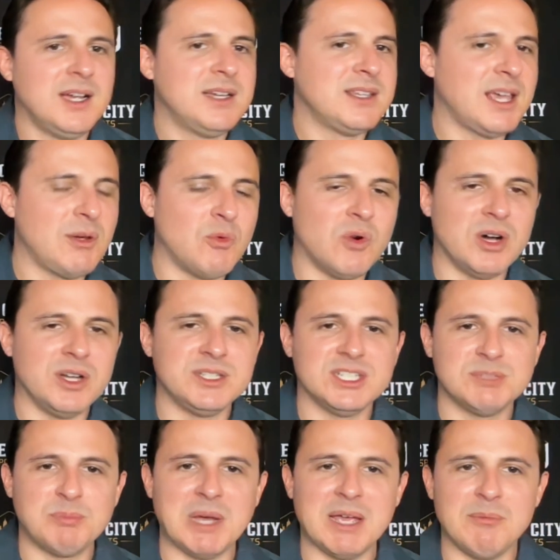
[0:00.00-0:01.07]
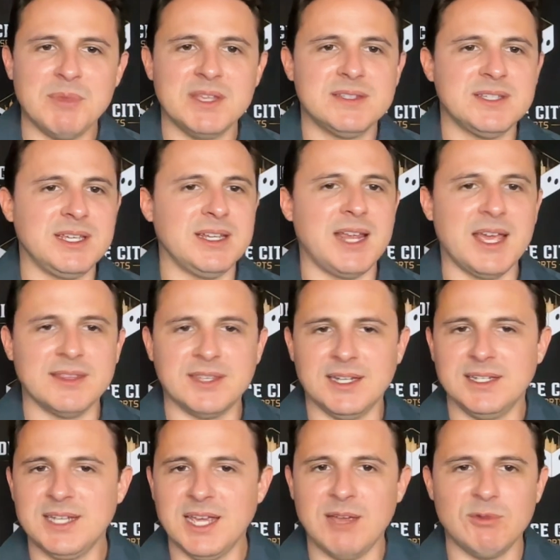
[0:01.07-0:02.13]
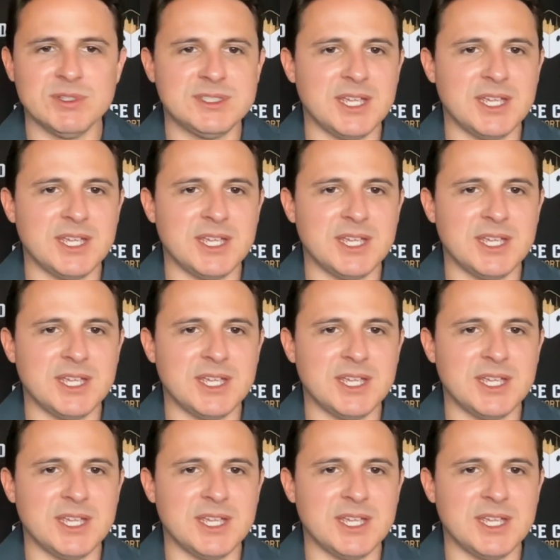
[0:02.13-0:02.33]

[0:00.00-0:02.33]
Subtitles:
They won despite missing Anthony Davis,